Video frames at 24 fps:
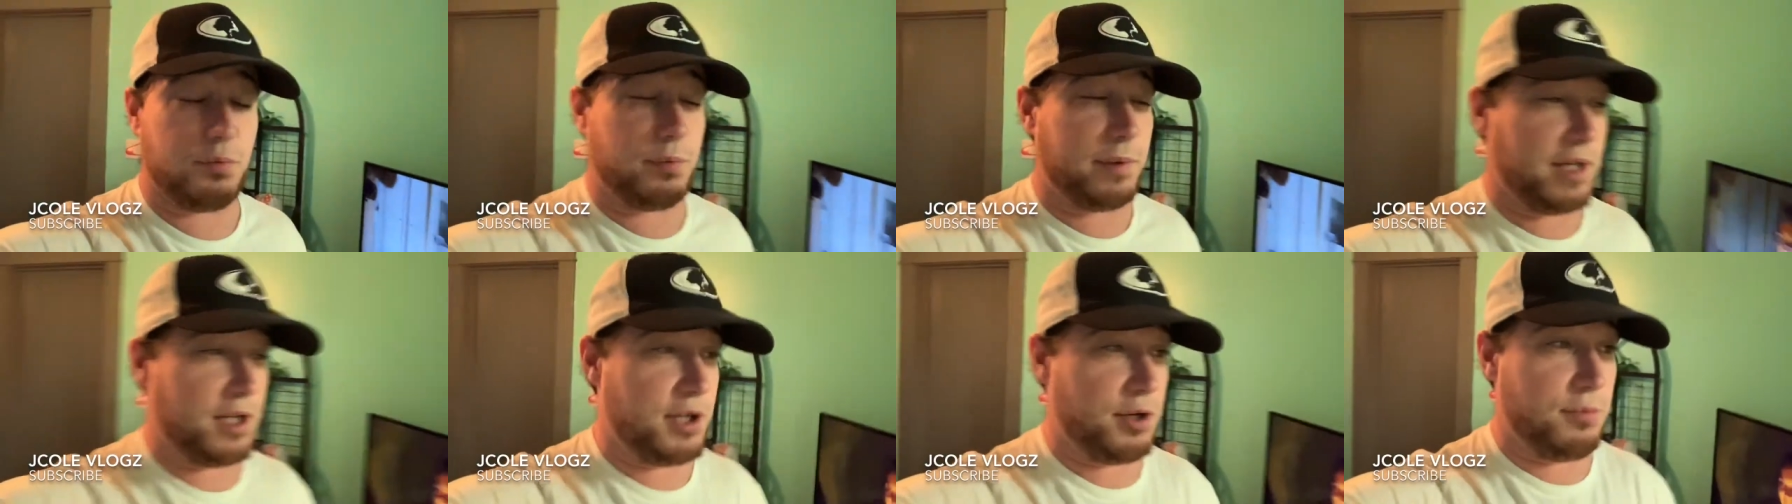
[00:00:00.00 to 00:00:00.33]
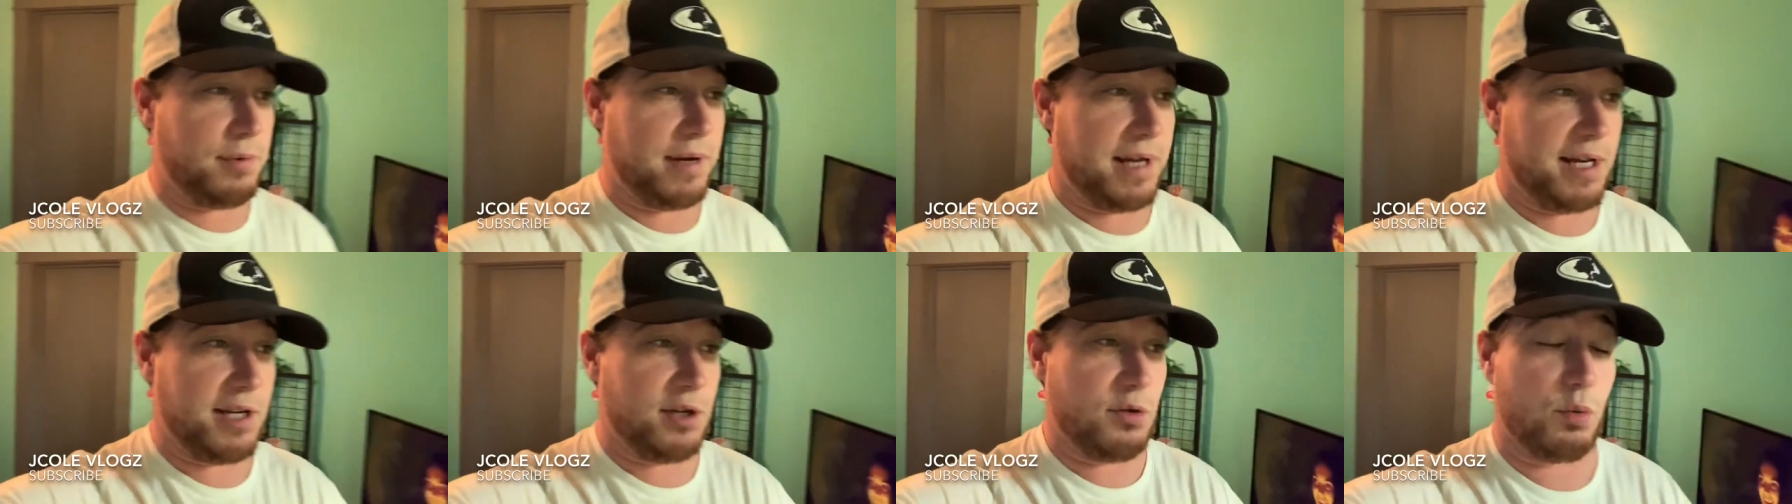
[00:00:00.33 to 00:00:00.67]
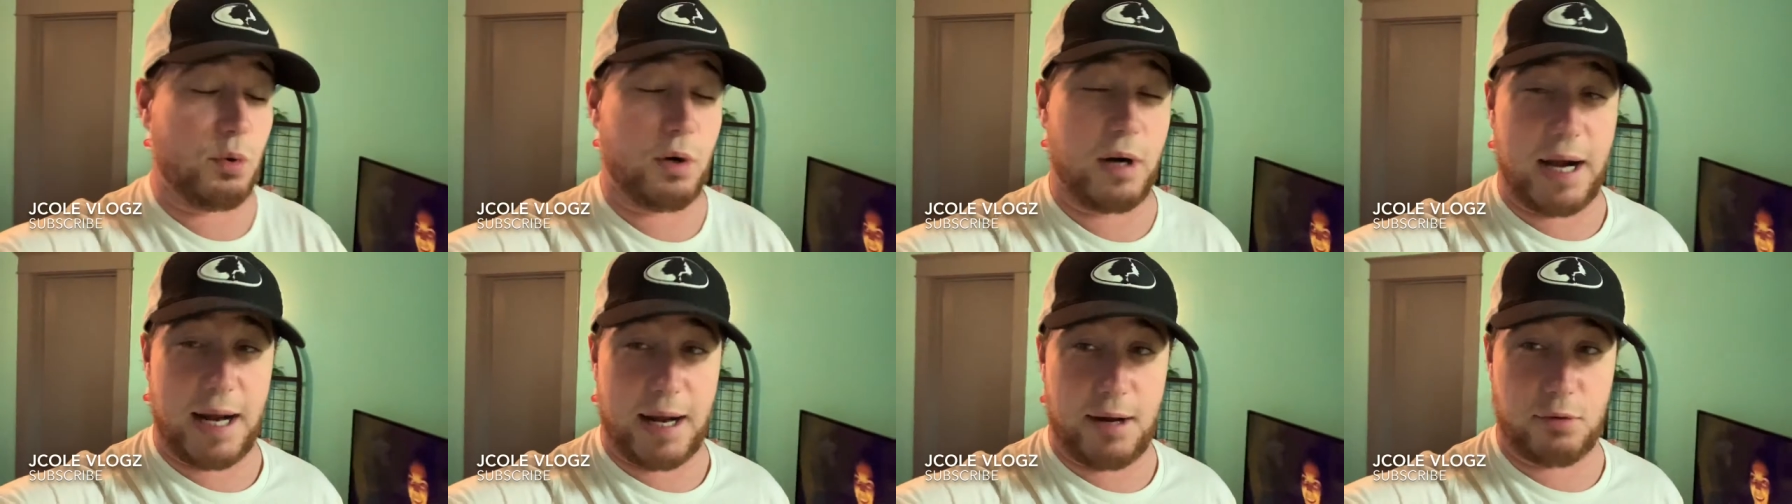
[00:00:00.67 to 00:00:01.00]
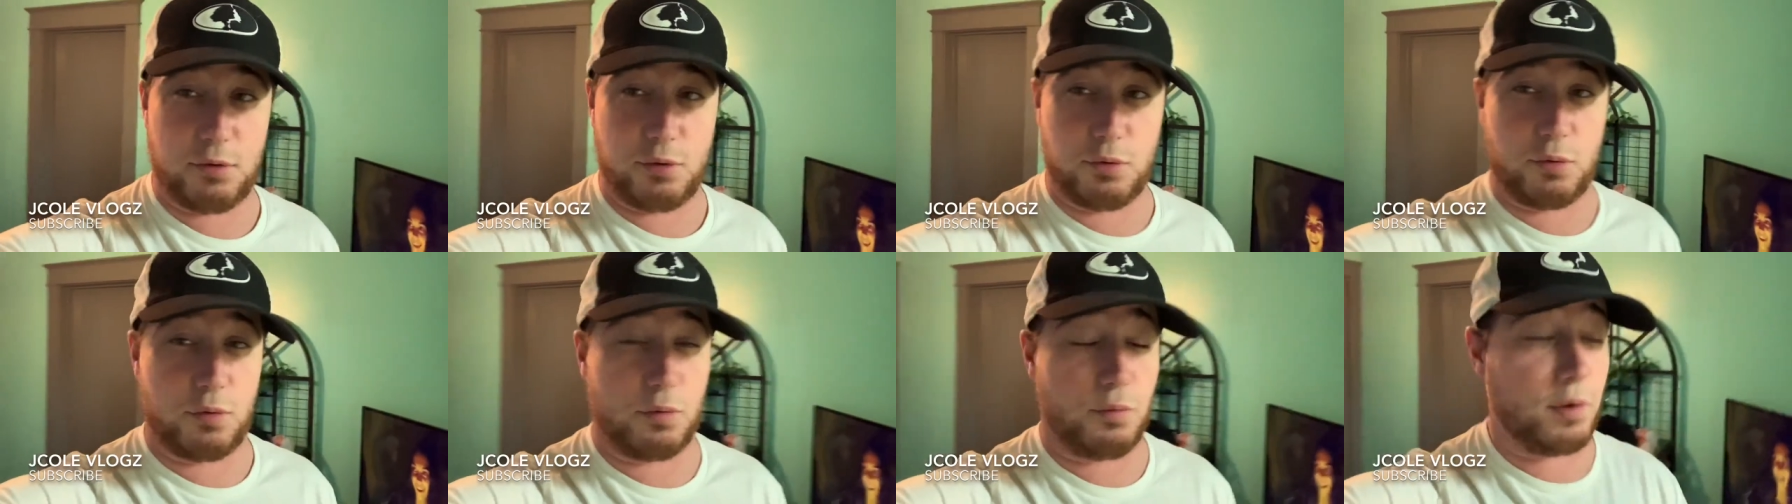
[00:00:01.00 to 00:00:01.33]
We can do indoor,
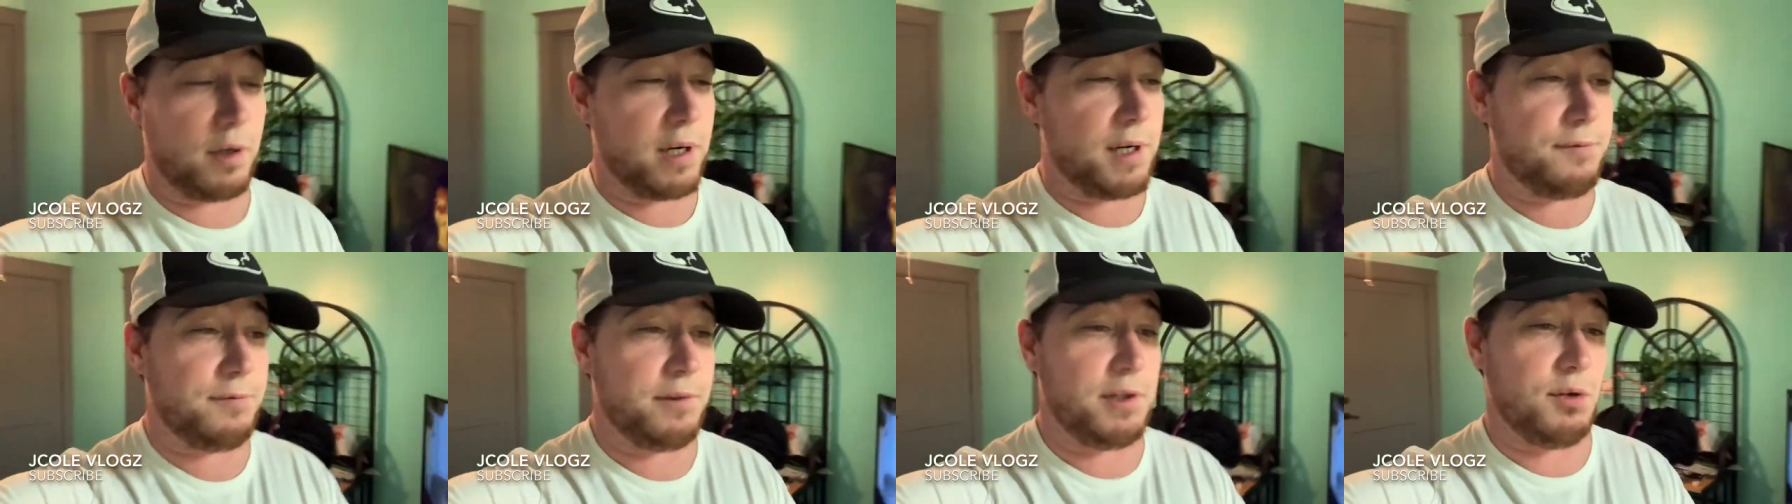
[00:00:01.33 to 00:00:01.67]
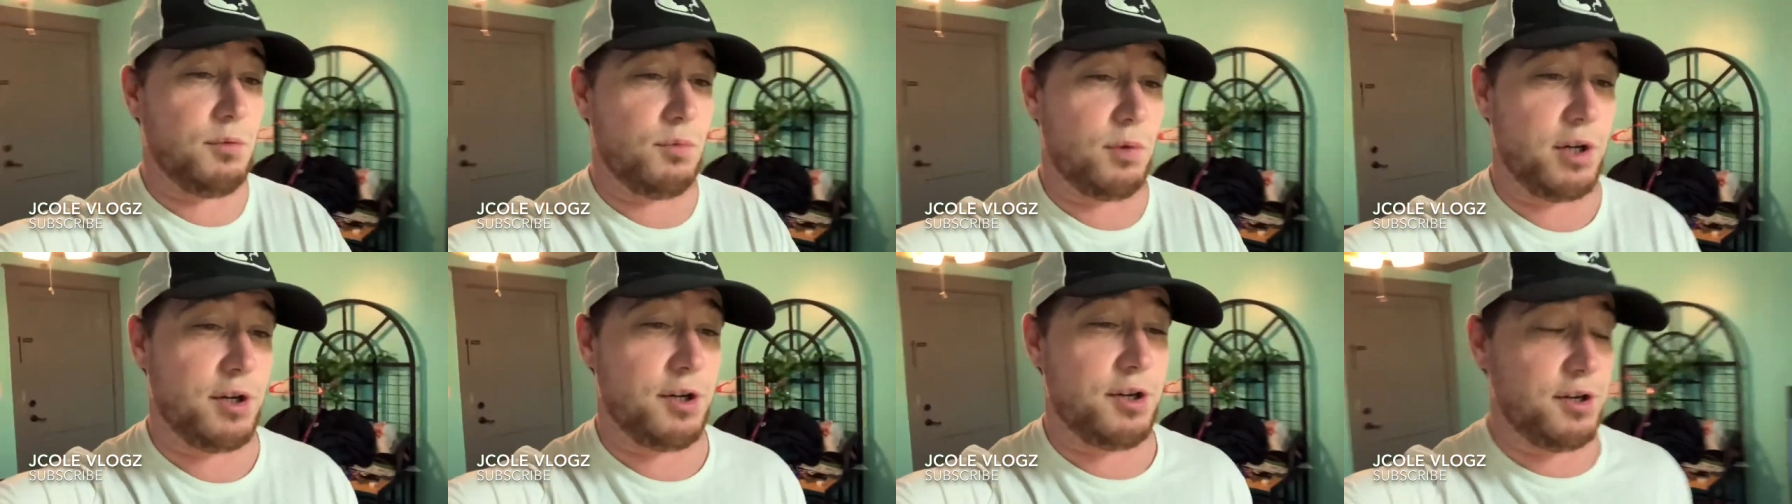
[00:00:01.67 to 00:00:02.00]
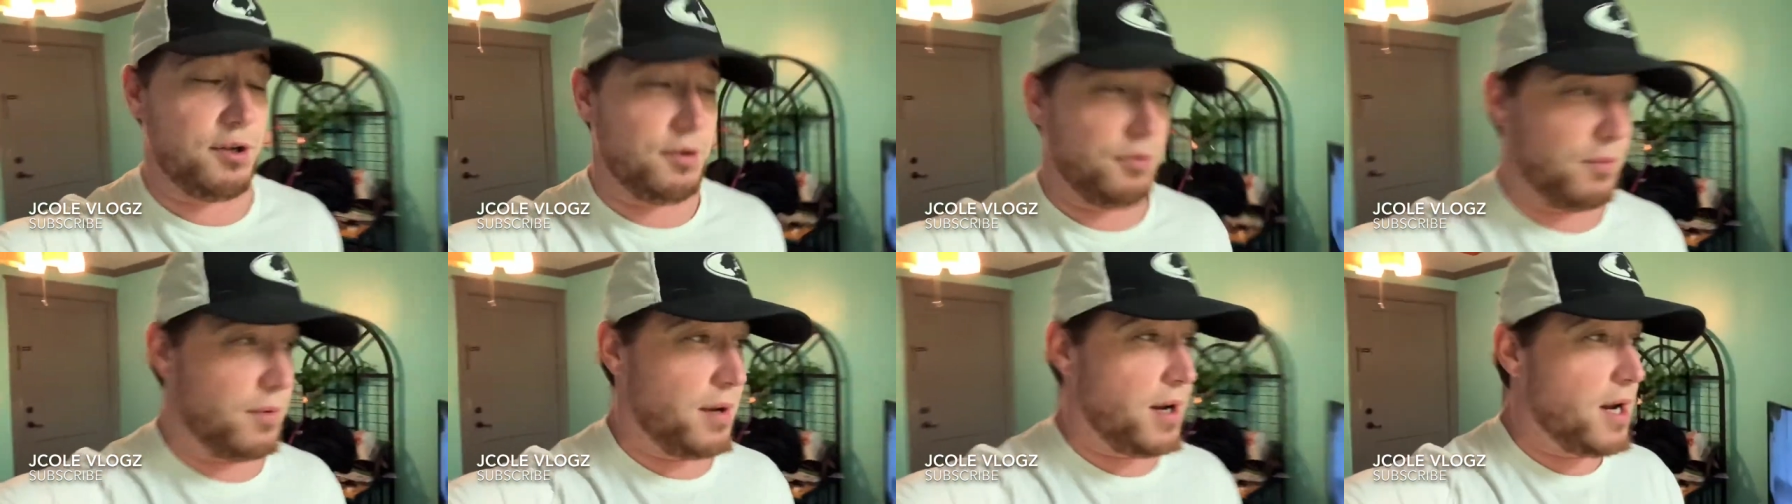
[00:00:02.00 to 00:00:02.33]
outdoor, whatever you want to do.